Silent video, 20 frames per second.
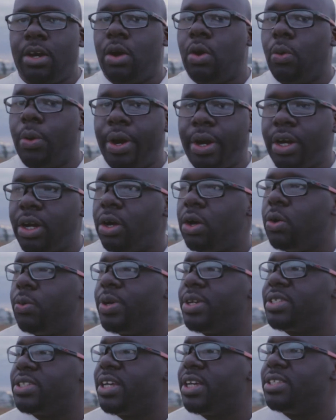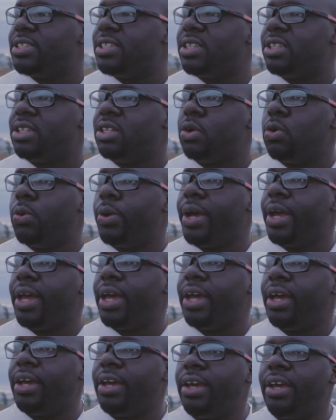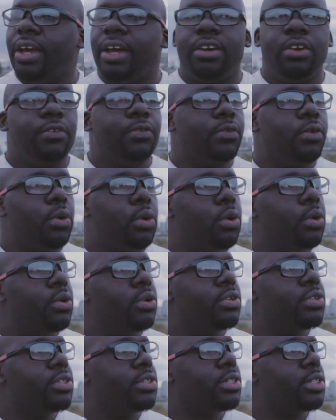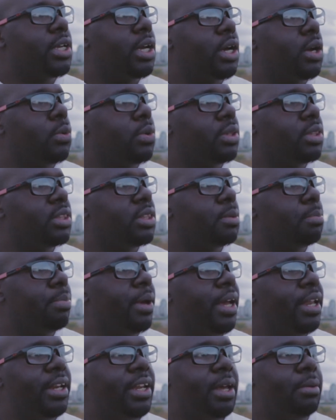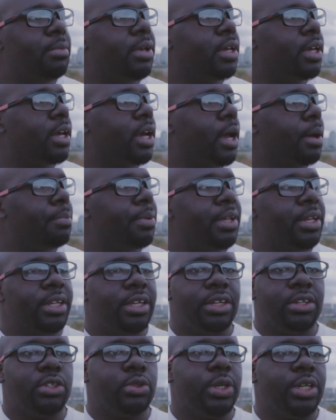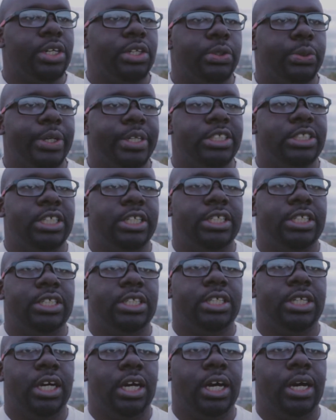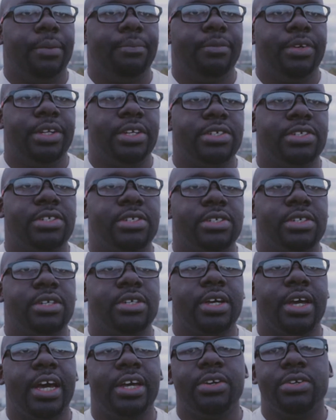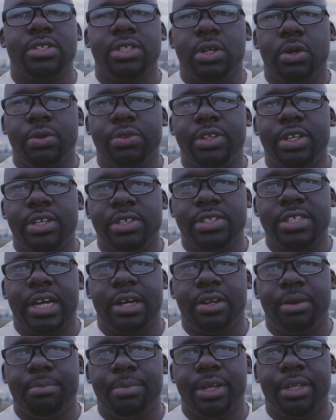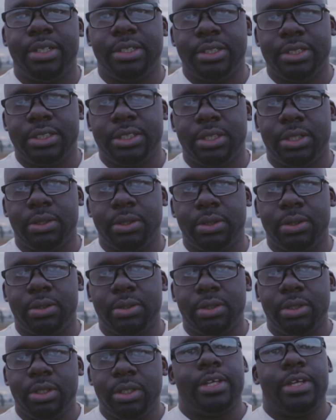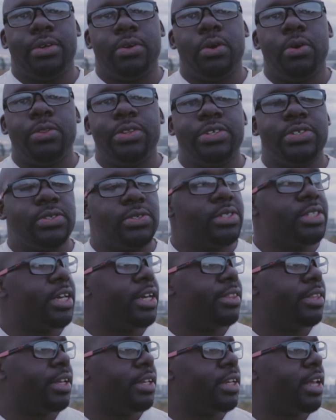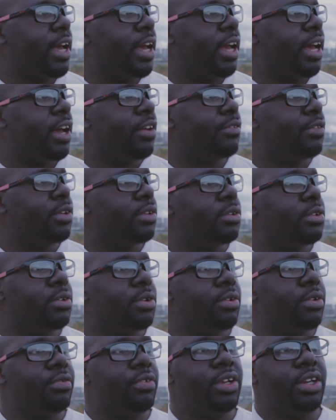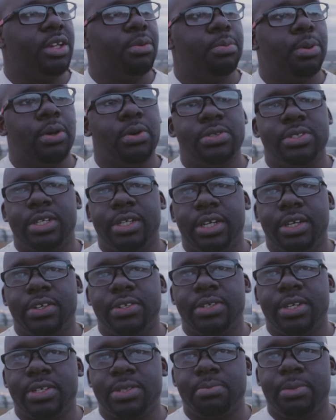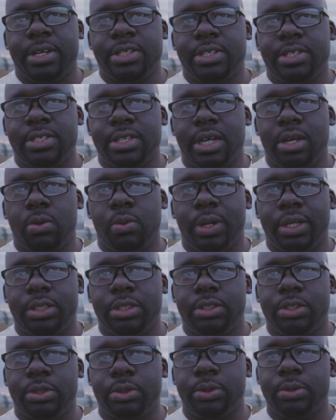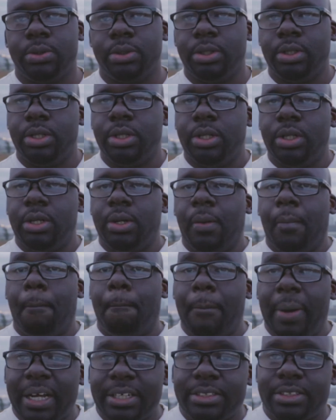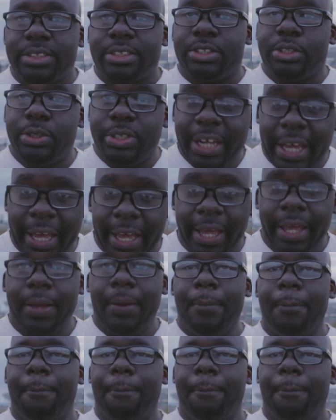work always gets in the way, and of course with the pandemic happening in 2020, it has kind of slowed things down a bit. So all this to say that I haven't really posted as much as I'd want to. But today,